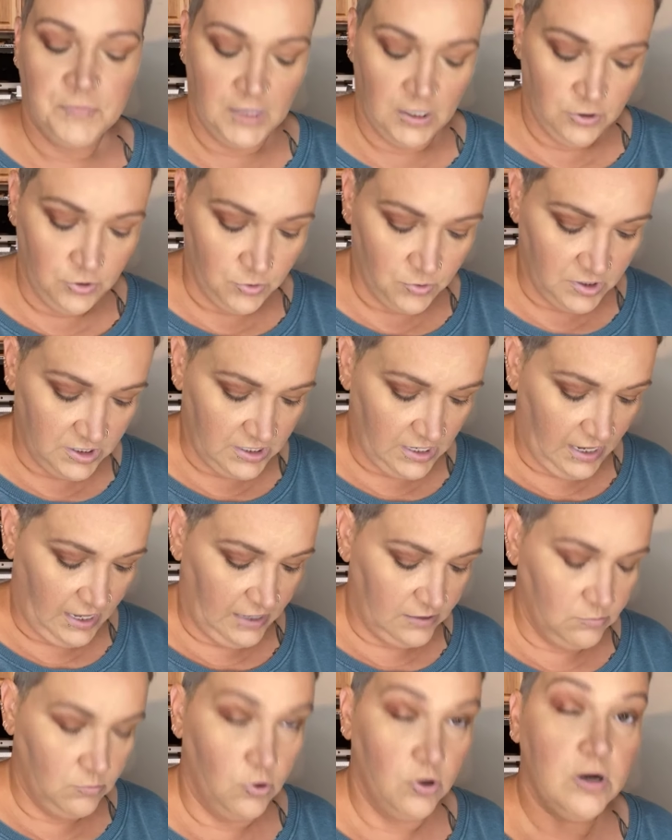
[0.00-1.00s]
You can
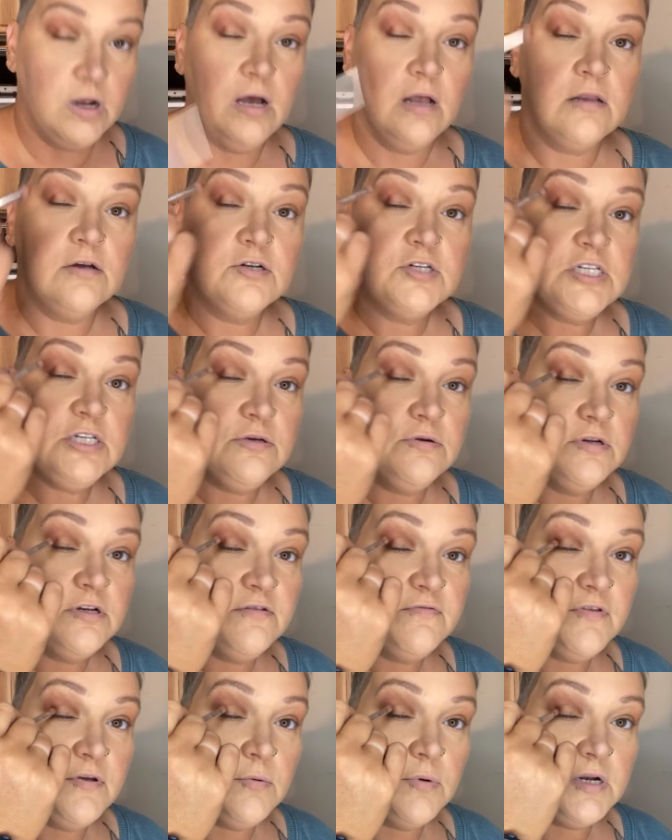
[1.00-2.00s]
add more color to it
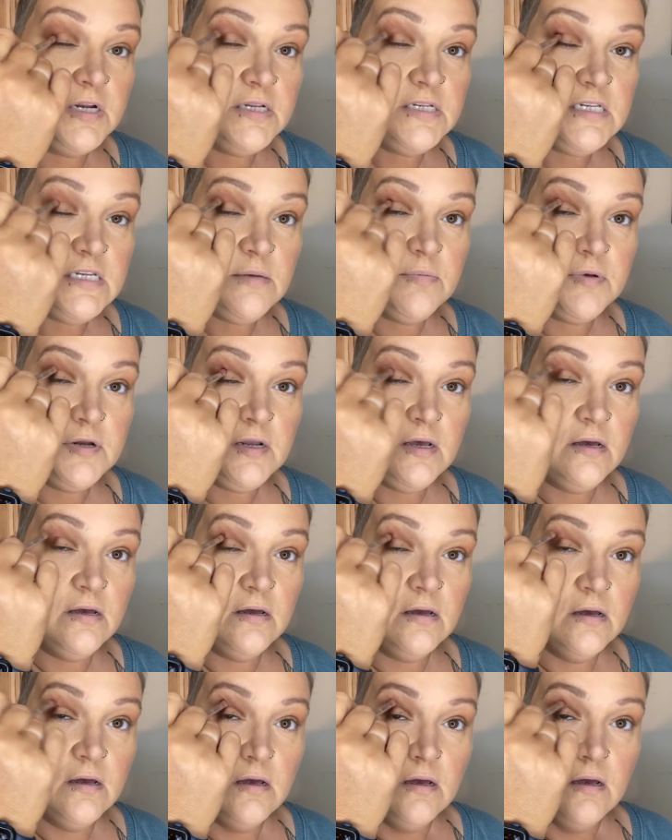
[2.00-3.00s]
if you want to deepen
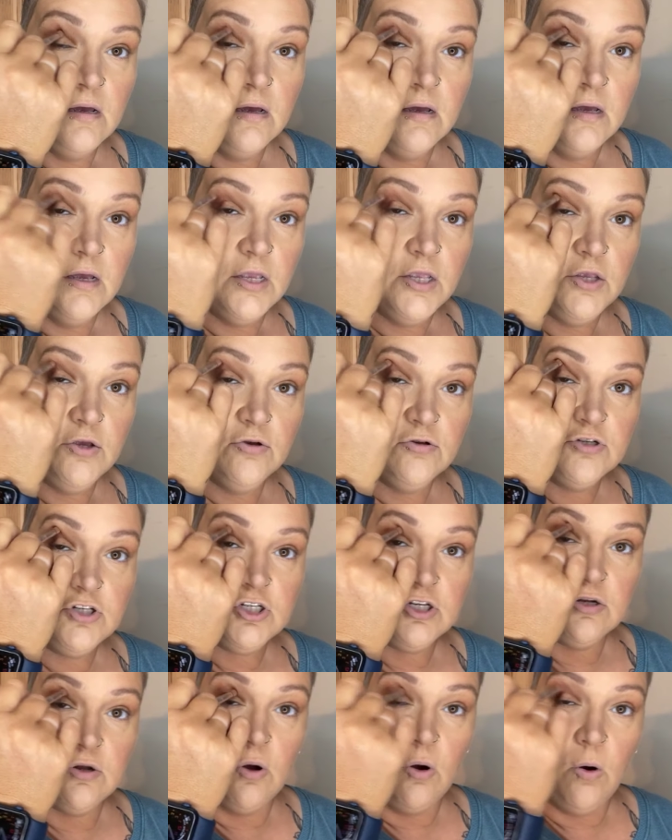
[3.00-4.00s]
it. You
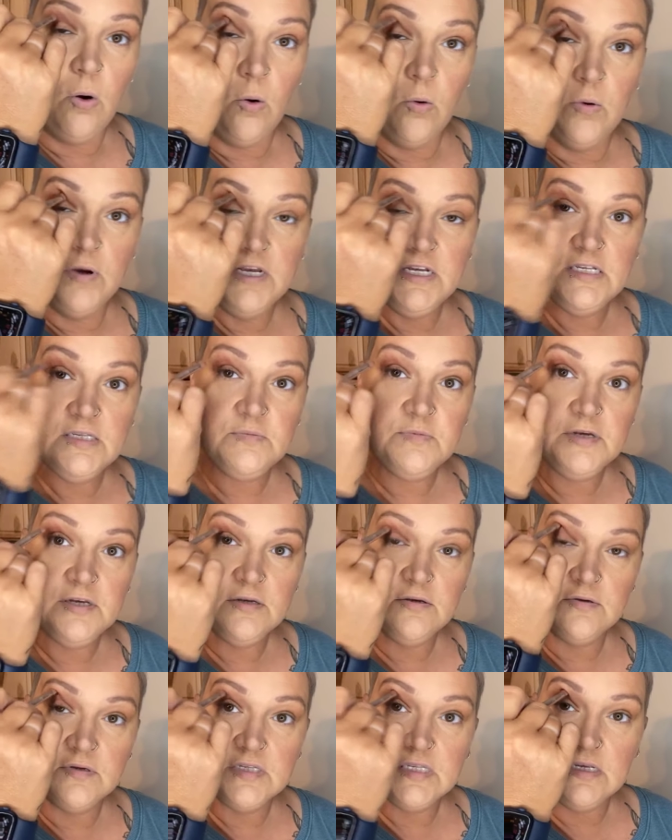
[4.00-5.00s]
should always be
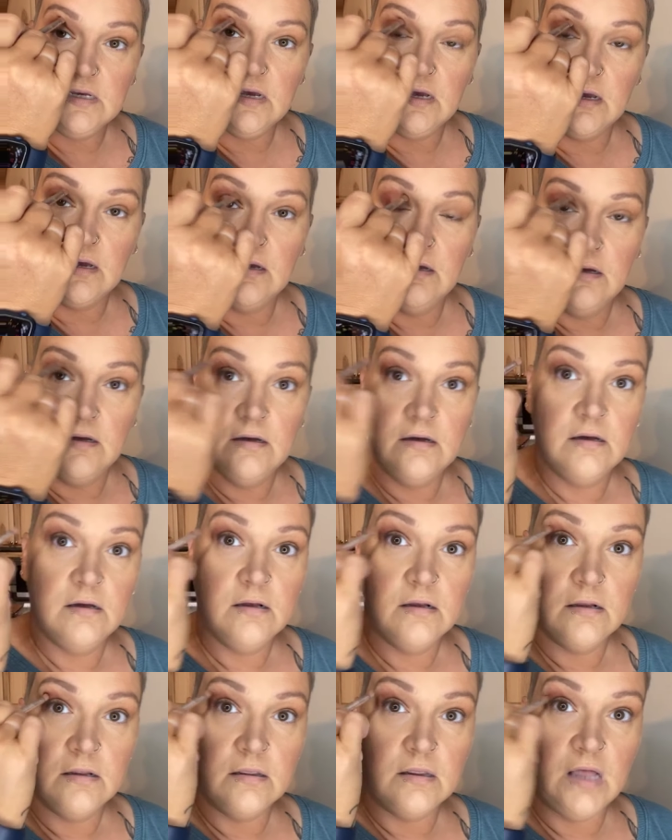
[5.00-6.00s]
using
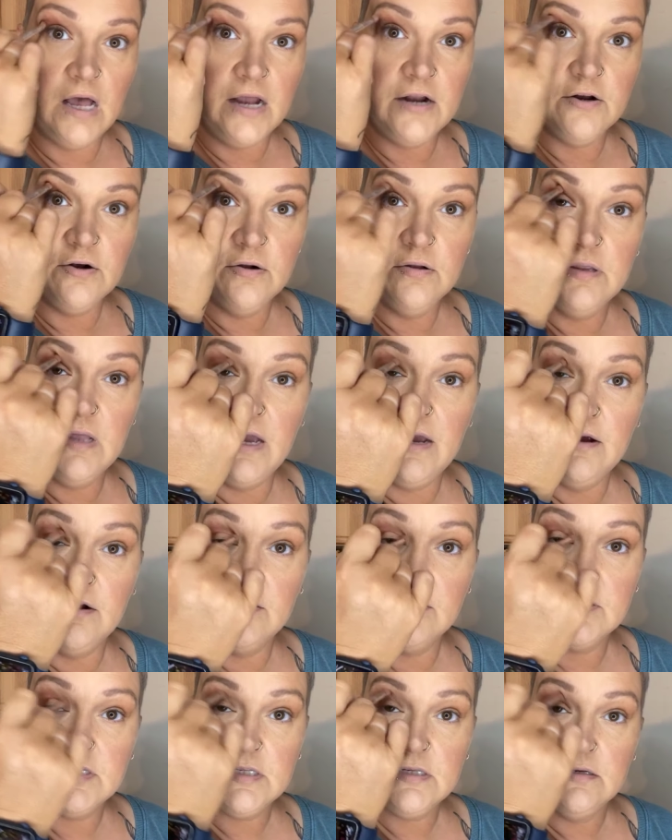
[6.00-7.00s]
lighter
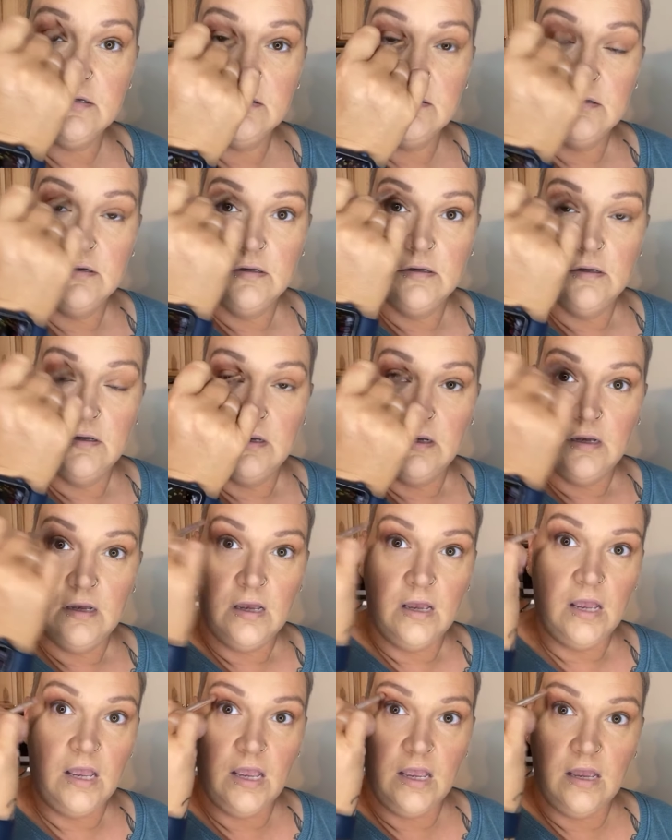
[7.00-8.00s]
layers
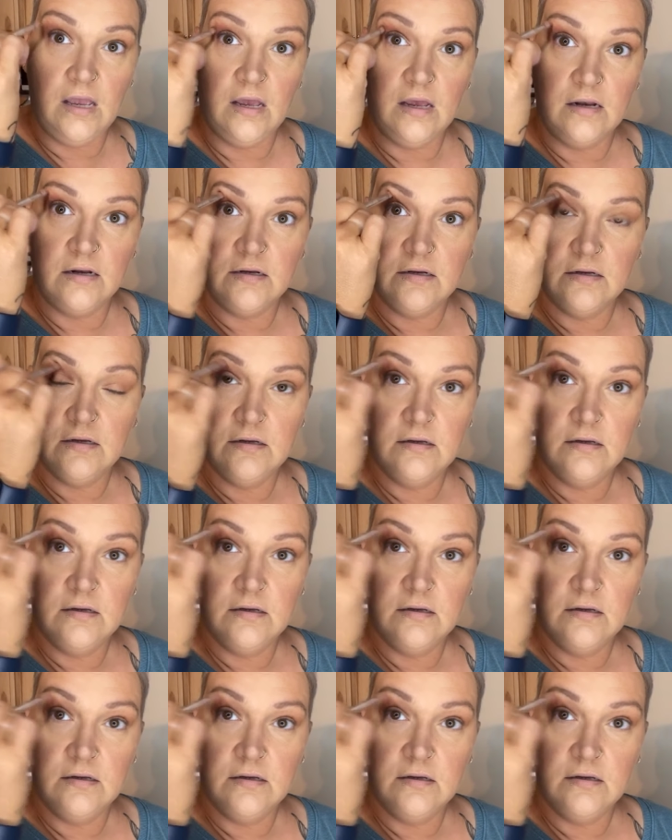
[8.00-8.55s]
and